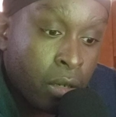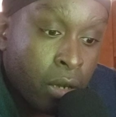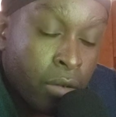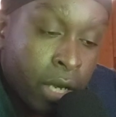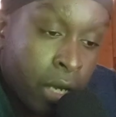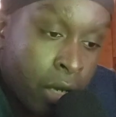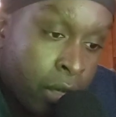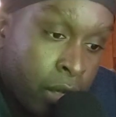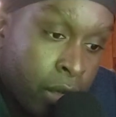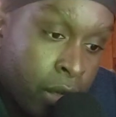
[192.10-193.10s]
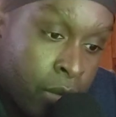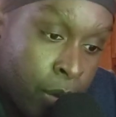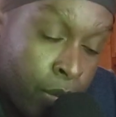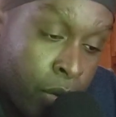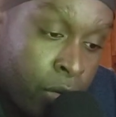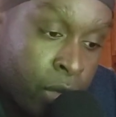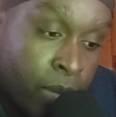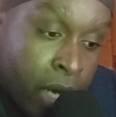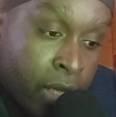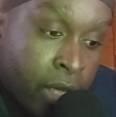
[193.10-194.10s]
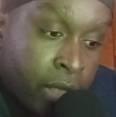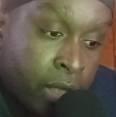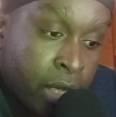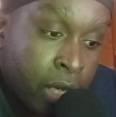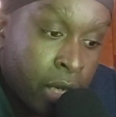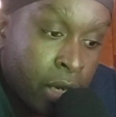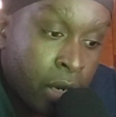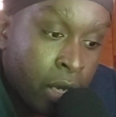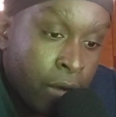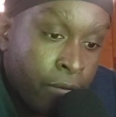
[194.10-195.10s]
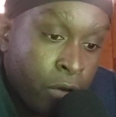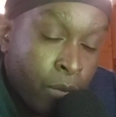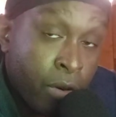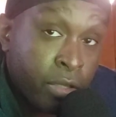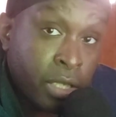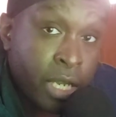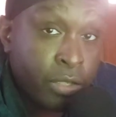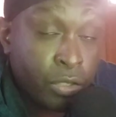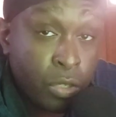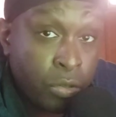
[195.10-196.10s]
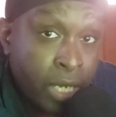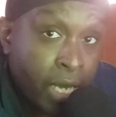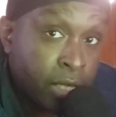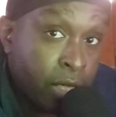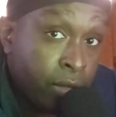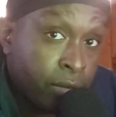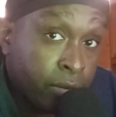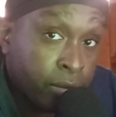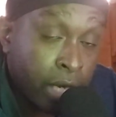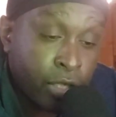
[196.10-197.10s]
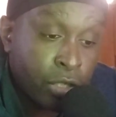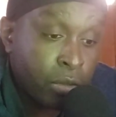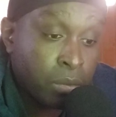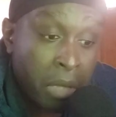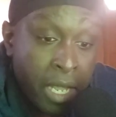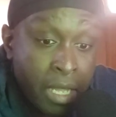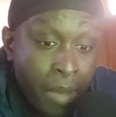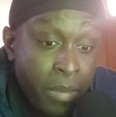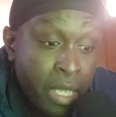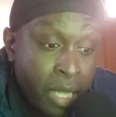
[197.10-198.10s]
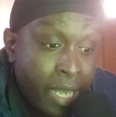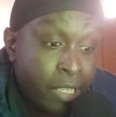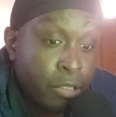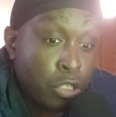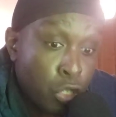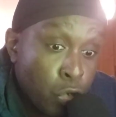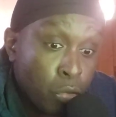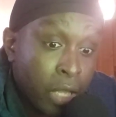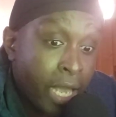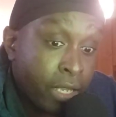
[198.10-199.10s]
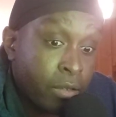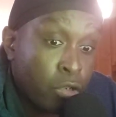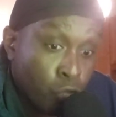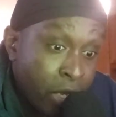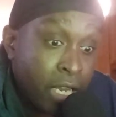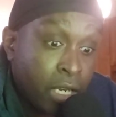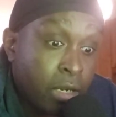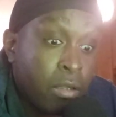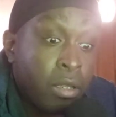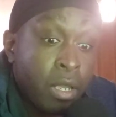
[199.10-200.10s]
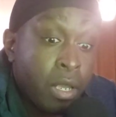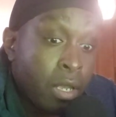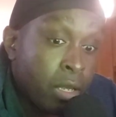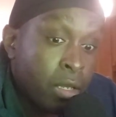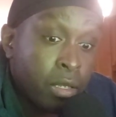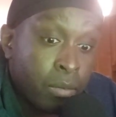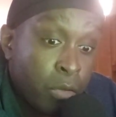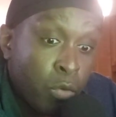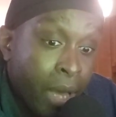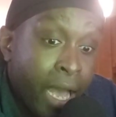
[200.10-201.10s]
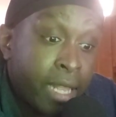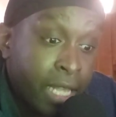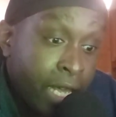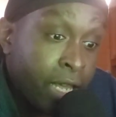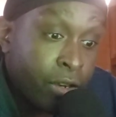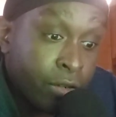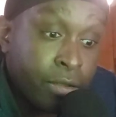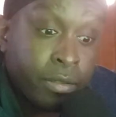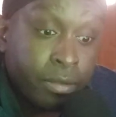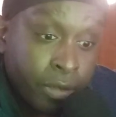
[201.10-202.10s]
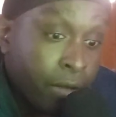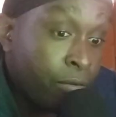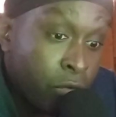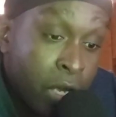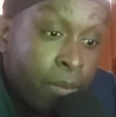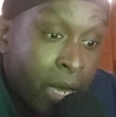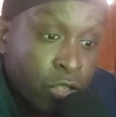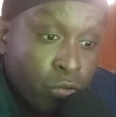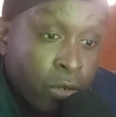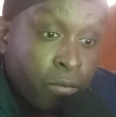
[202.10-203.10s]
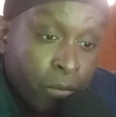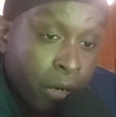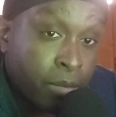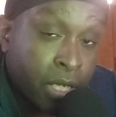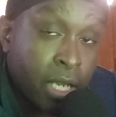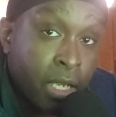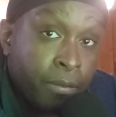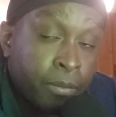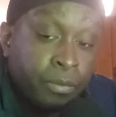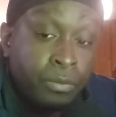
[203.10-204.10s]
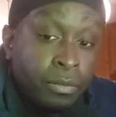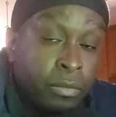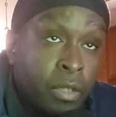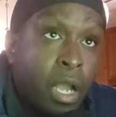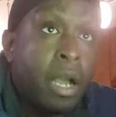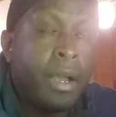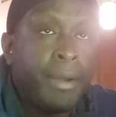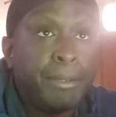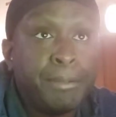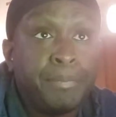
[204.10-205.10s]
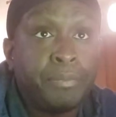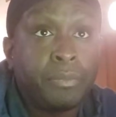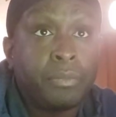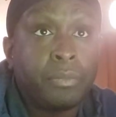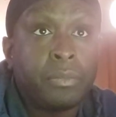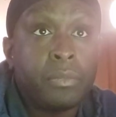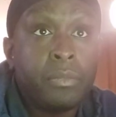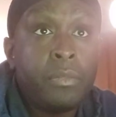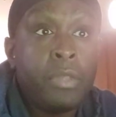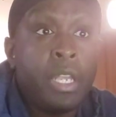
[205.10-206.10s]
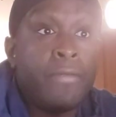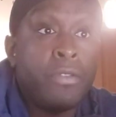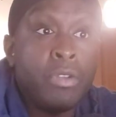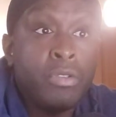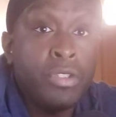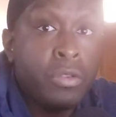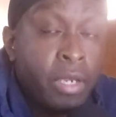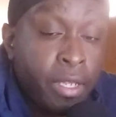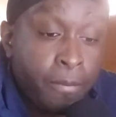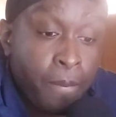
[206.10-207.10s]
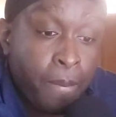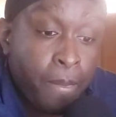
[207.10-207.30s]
okay uh, the, the, the pros about this if you're a person that's new to it like just like i mean like new like green uh, milk behind the ears if you get my drift what i'm saying um, if you're new to it